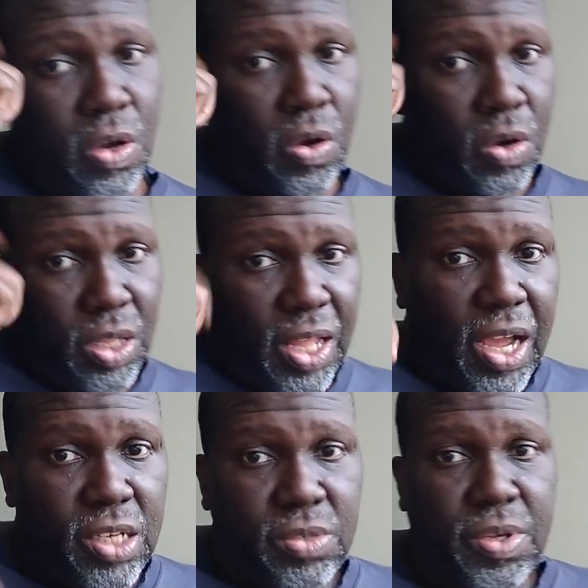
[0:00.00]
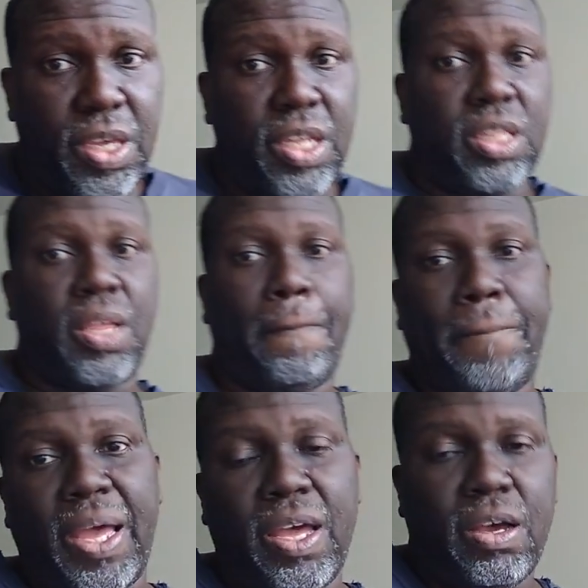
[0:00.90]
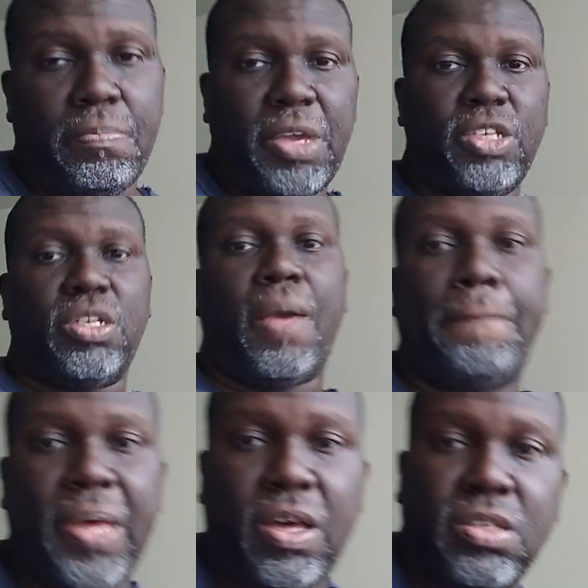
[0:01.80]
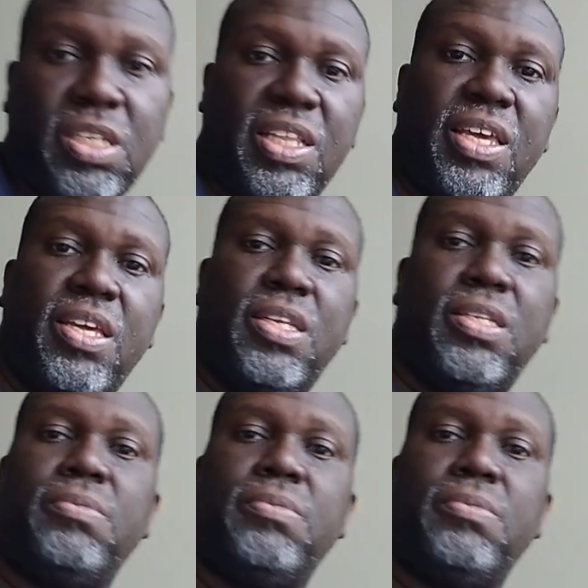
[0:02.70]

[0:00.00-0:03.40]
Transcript: or live stream, hit the bell. Make sure that bell's lit.